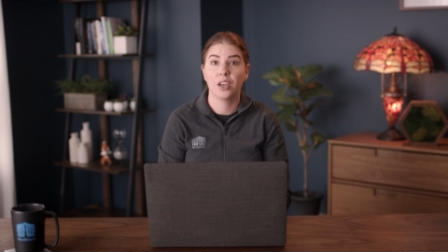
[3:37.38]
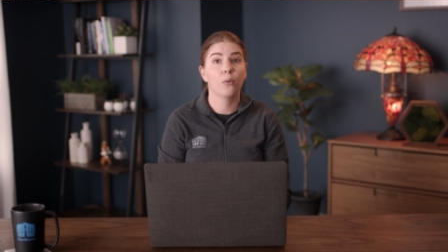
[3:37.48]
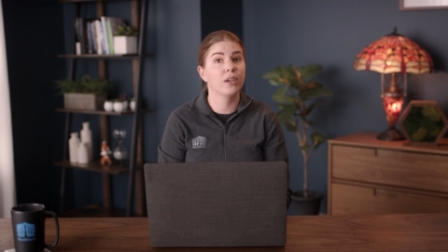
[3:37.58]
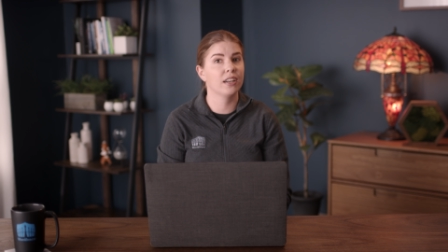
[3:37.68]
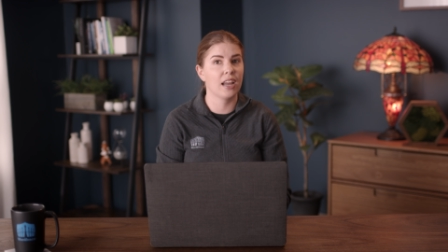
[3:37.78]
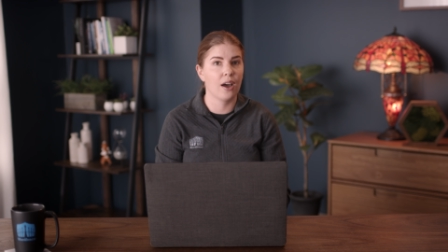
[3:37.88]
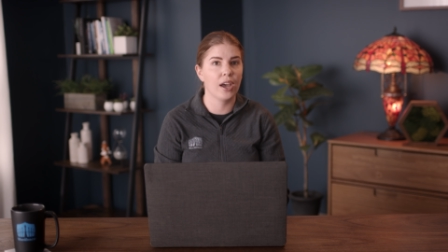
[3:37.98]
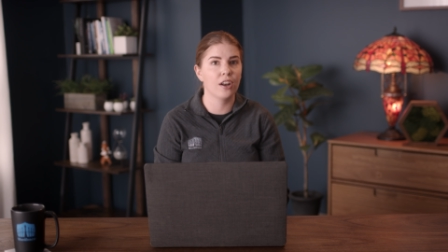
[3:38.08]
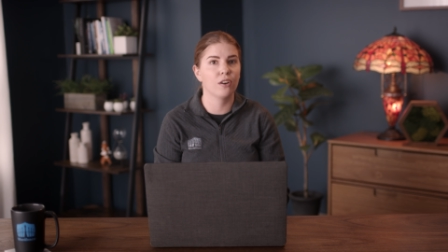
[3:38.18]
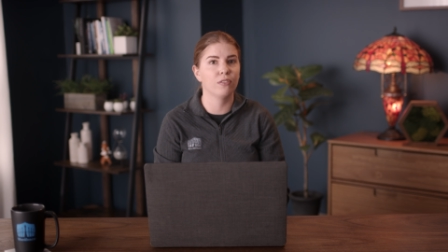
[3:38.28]
We can now
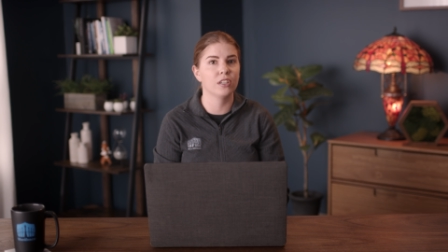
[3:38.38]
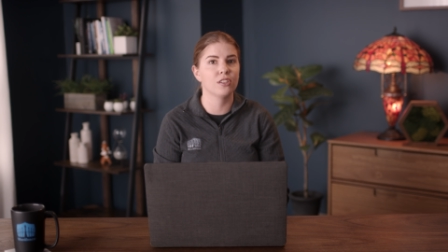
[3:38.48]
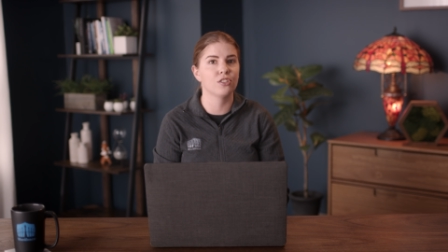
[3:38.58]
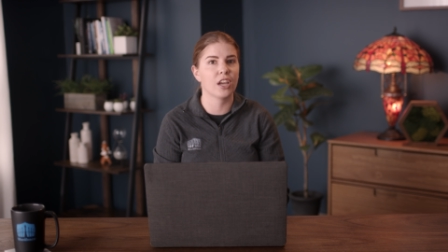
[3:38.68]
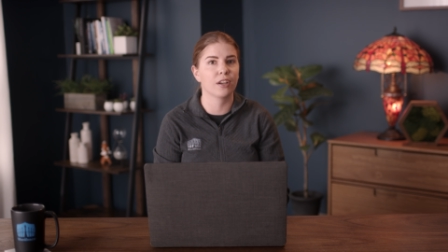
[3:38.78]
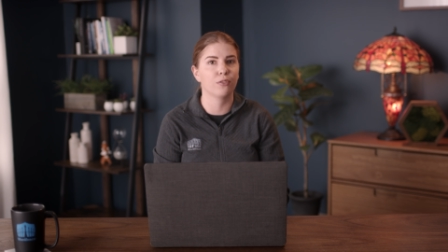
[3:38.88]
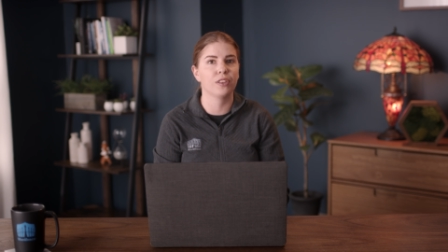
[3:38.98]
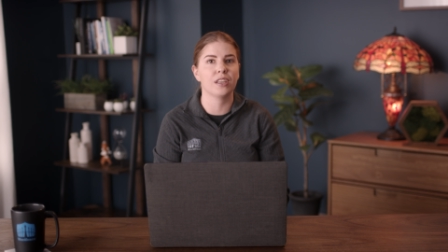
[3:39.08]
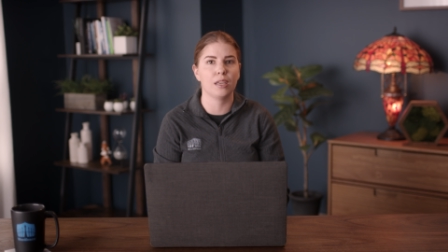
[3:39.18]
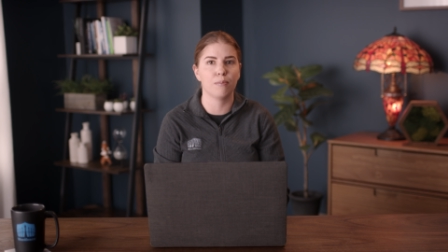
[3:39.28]
head over to check for
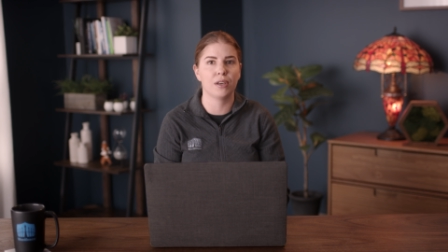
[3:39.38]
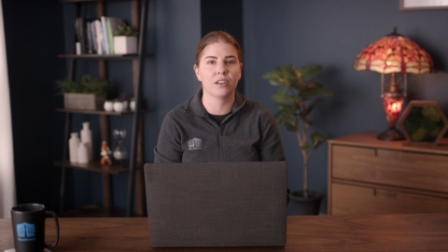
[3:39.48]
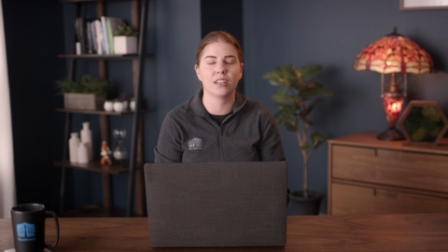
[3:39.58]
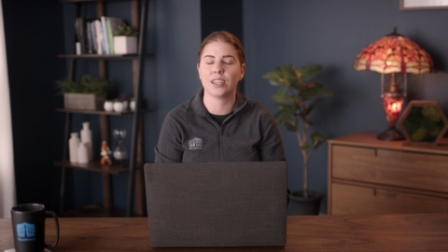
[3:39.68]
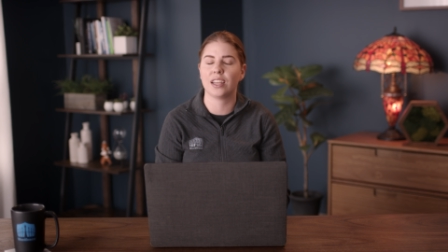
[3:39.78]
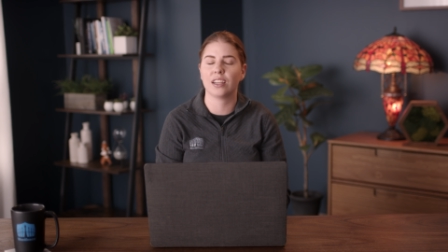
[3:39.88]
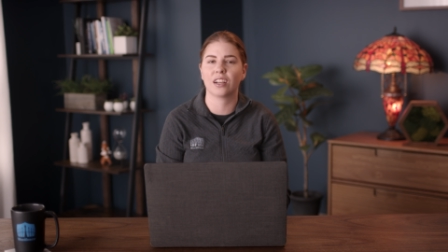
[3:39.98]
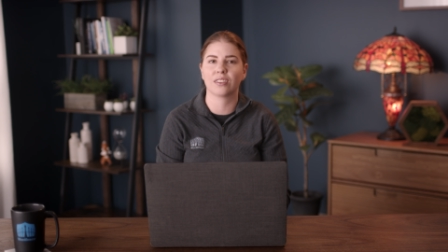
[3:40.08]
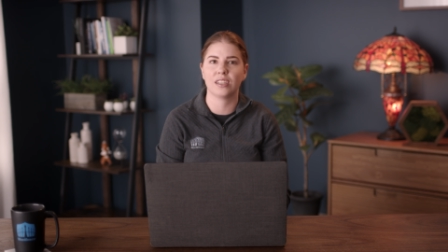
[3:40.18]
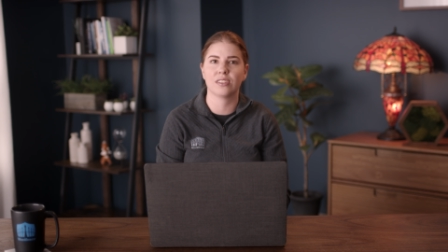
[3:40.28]
the email containing
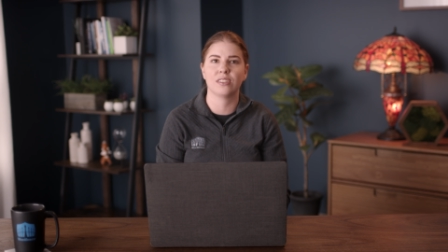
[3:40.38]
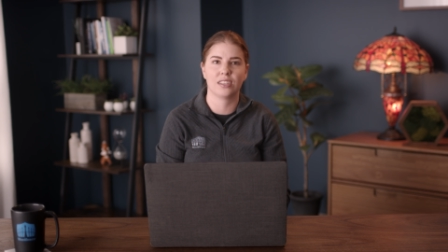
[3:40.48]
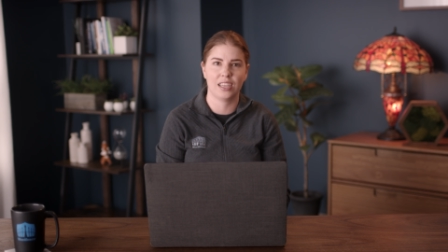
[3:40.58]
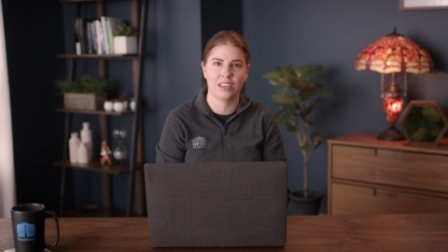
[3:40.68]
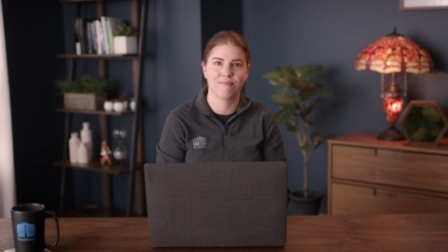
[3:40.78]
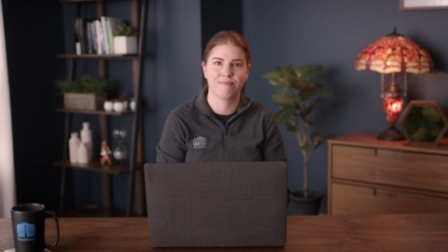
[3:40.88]
our license key.